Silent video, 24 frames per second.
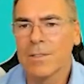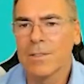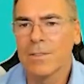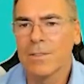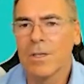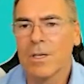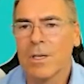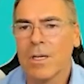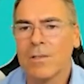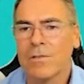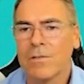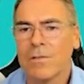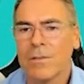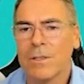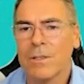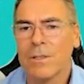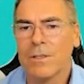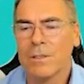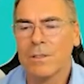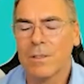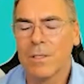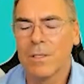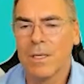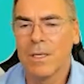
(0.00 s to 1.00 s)
So
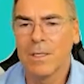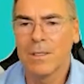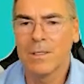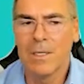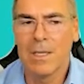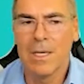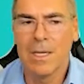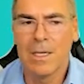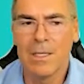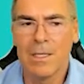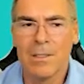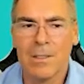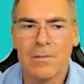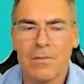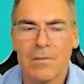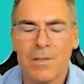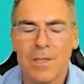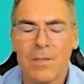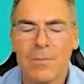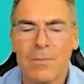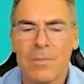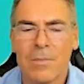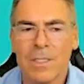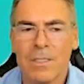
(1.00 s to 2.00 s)
if
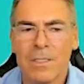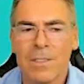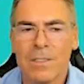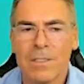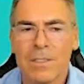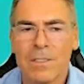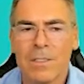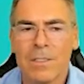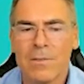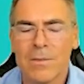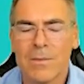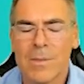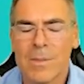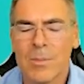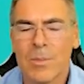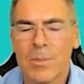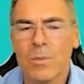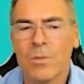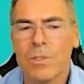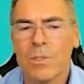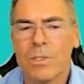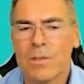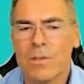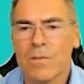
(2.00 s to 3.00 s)
I'm LinkedIn, if I'm
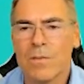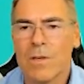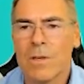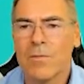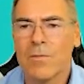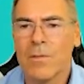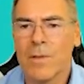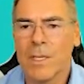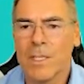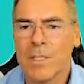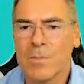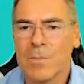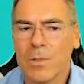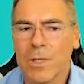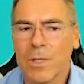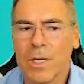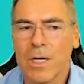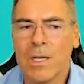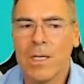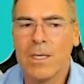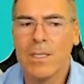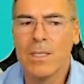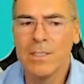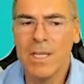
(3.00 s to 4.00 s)
Google, if I'm Facebook,
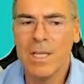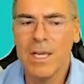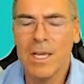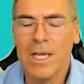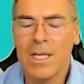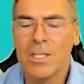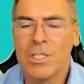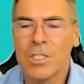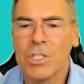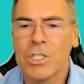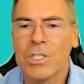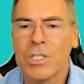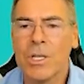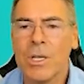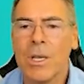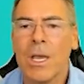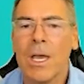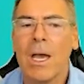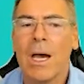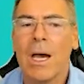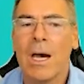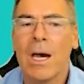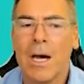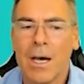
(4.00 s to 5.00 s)
I attach
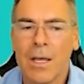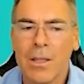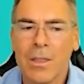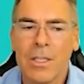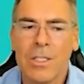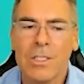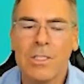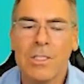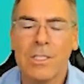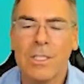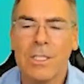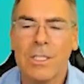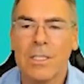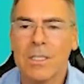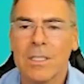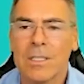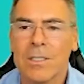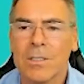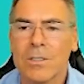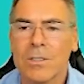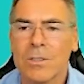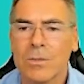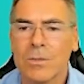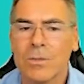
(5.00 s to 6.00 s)
other
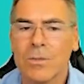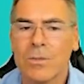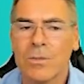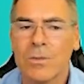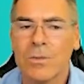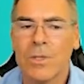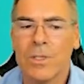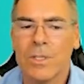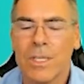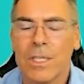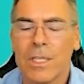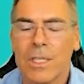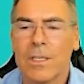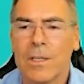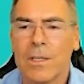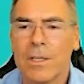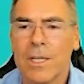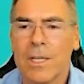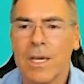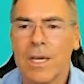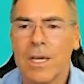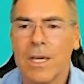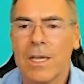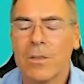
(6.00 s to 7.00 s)
data to the data
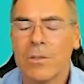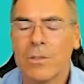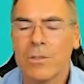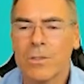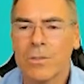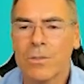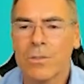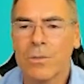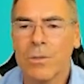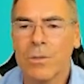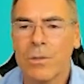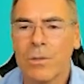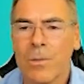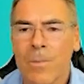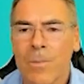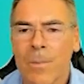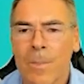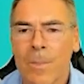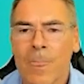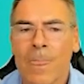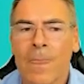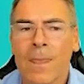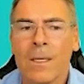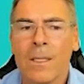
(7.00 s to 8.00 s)
that I control,
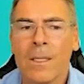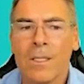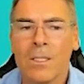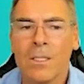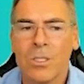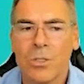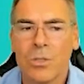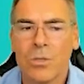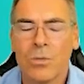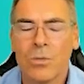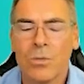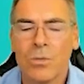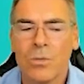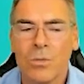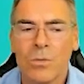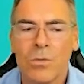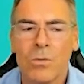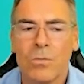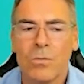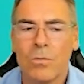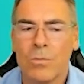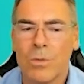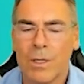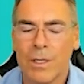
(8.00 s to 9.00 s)

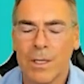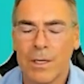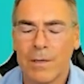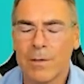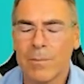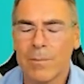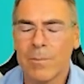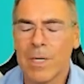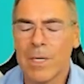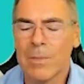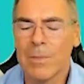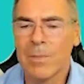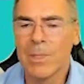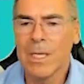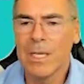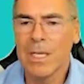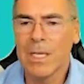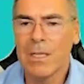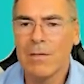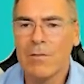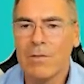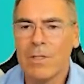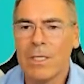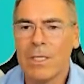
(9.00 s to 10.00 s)
to whatever my
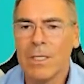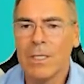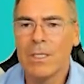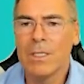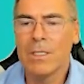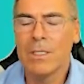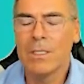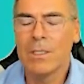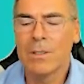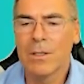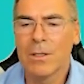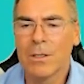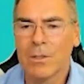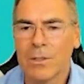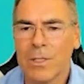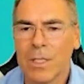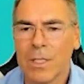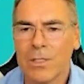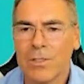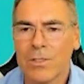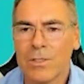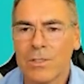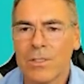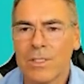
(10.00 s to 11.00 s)
behavior and the
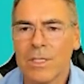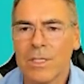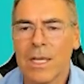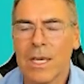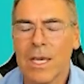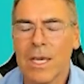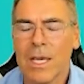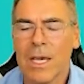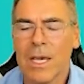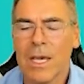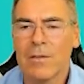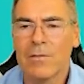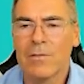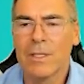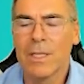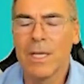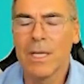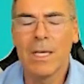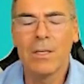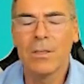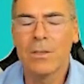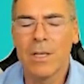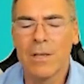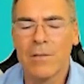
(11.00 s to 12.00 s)
connections that I have, and
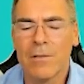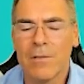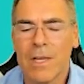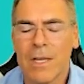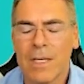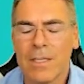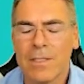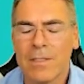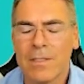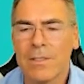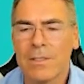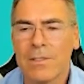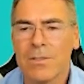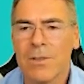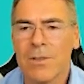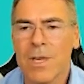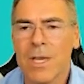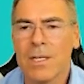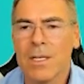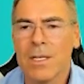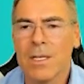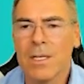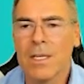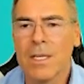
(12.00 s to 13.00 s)
I don't have access to
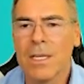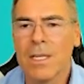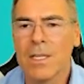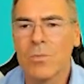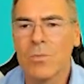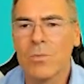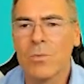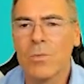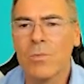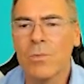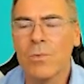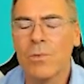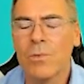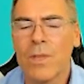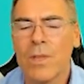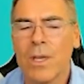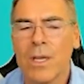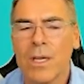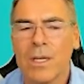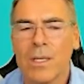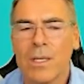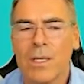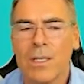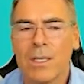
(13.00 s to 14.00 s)
that. I can't remove
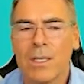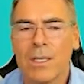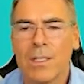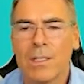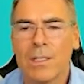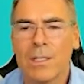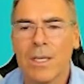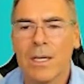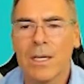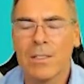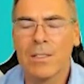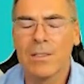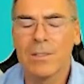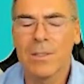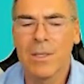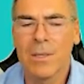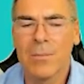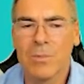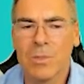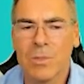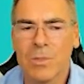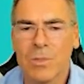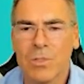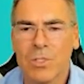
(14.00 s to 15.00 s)
that. I can't ask
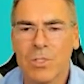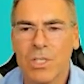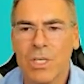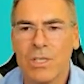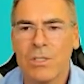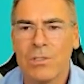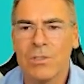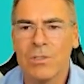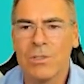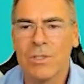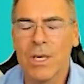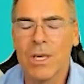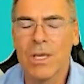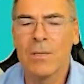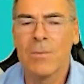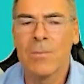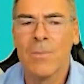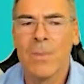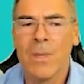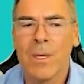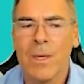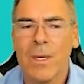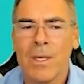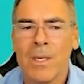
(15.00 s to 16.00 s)
them to change that.
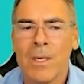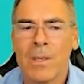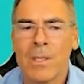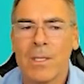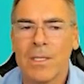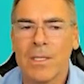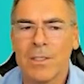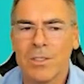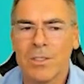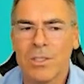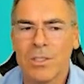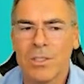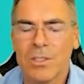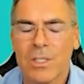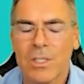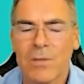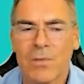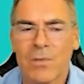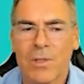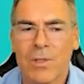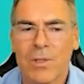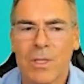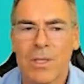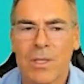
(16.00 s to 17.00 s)
That's just
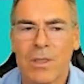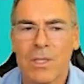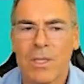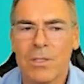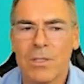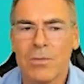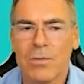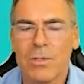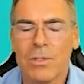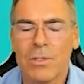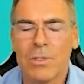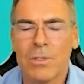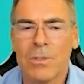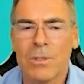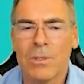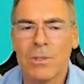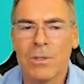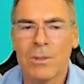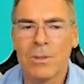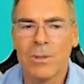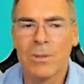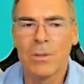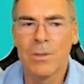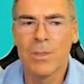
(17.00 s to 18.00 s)
something that they do
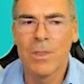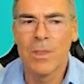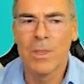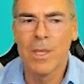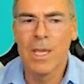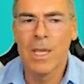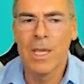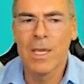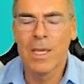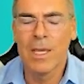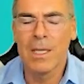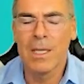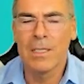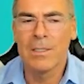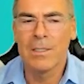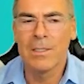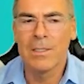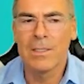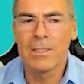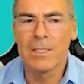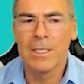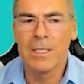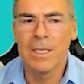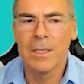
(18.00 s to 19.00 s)
on their
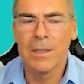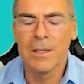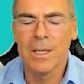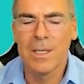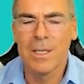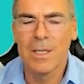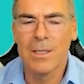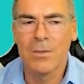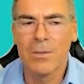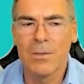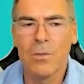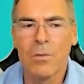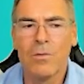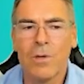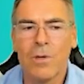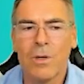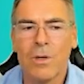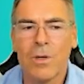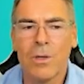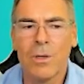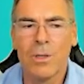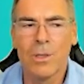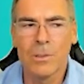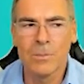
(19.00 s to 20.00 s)
end. And then
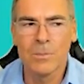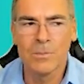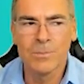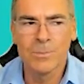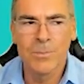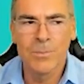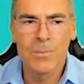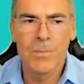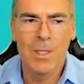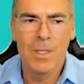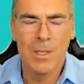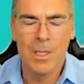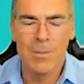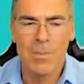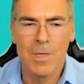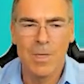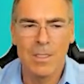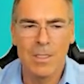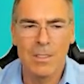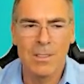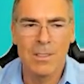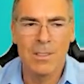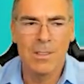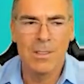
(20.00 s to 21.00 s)
overall, they
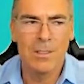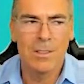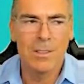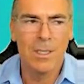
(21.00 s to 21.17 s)
might